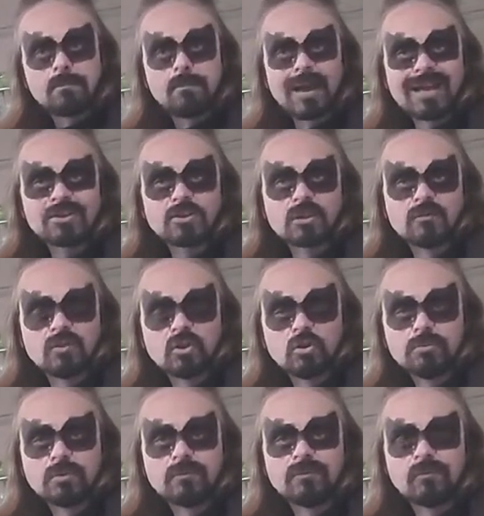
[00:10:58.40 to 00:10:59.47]
batches of
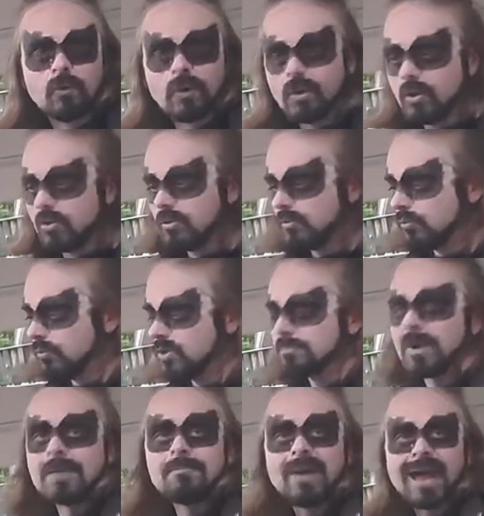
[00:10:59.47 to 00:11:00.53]
aluminum foil with
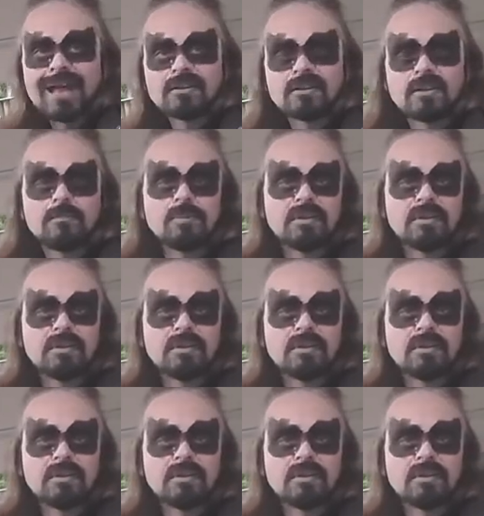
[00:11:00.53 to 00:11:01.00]
my patented